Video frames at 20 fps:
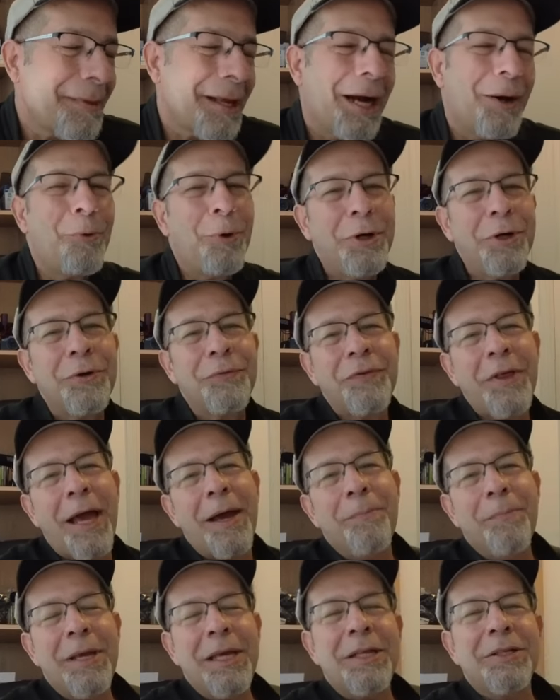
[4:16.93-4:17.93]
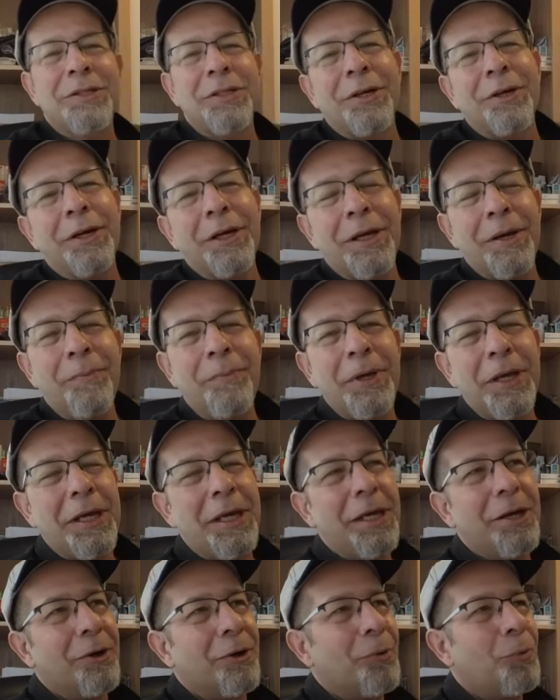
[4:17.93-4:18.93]
I wonder if that means they're going to
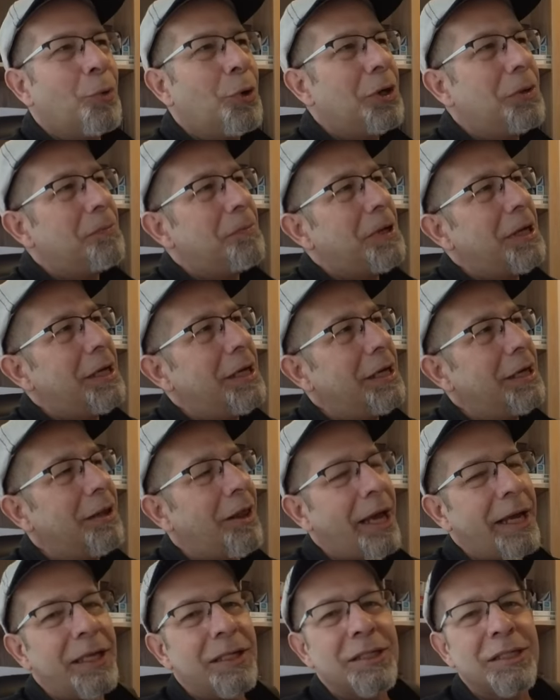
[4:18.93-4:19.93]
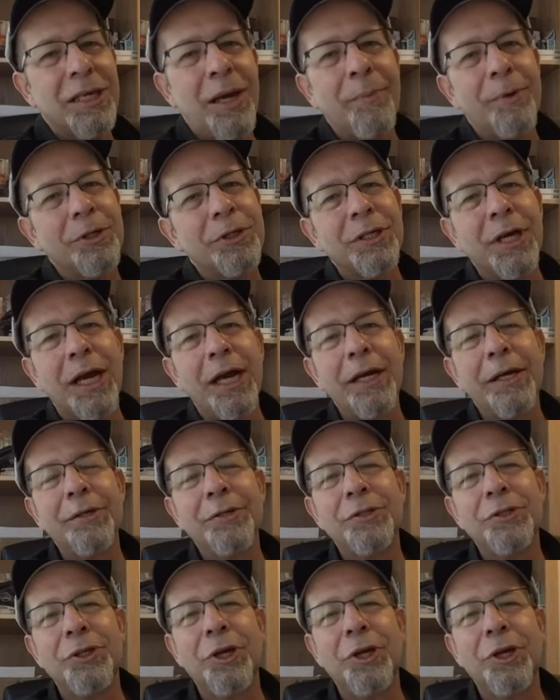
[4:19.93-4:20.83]
be or would be like summer tires,